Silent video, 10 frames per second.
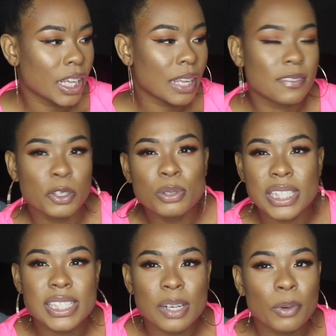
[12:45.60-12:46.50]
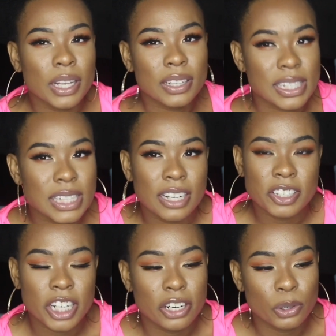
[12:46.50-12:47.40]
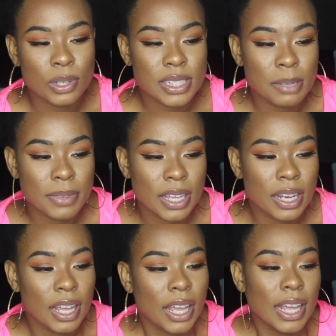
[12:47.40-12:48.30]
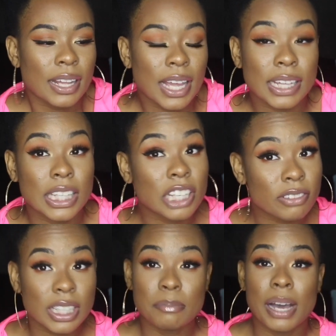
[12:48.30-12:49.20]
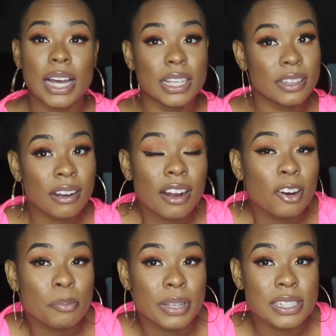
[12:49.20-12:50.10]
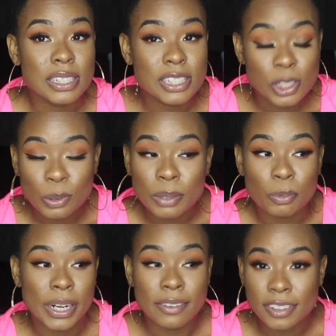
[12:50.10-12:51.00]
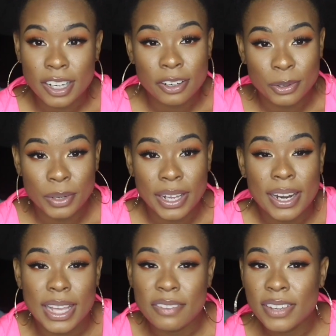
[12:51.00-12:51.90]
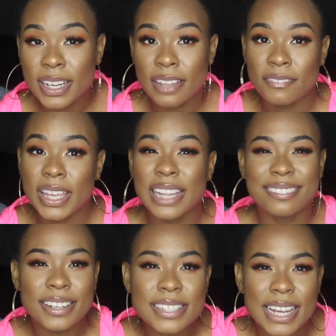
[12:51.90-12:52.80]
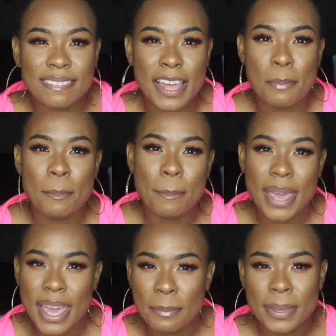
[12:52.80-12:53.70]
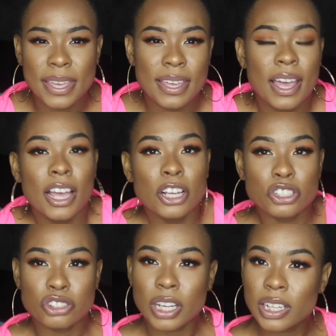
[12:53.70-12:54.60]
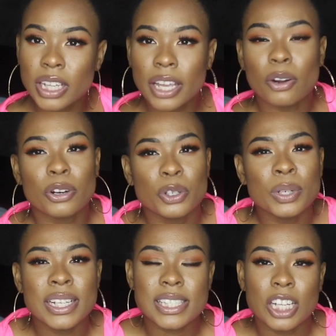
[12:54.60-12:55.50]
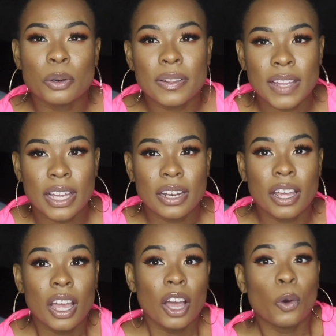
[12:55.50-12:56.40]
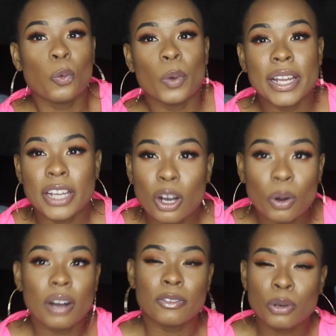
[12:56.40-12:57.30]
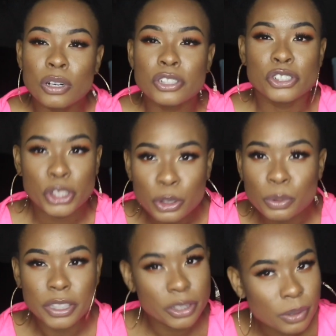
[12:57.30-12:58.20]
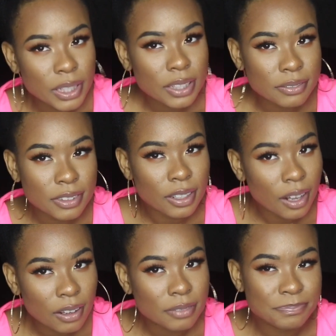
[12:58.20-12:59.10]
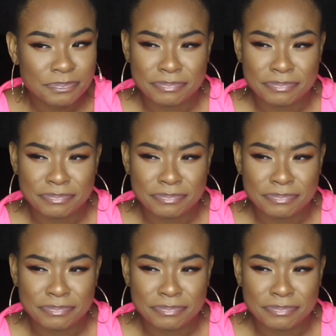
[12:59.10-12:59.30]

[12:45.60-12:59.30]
if you see someone that's in a chair doing something, like literally minding their own business, doing whatever they're doing, even if it looks like they may be struggling or doing it slower than we know, of course you would do it, you know,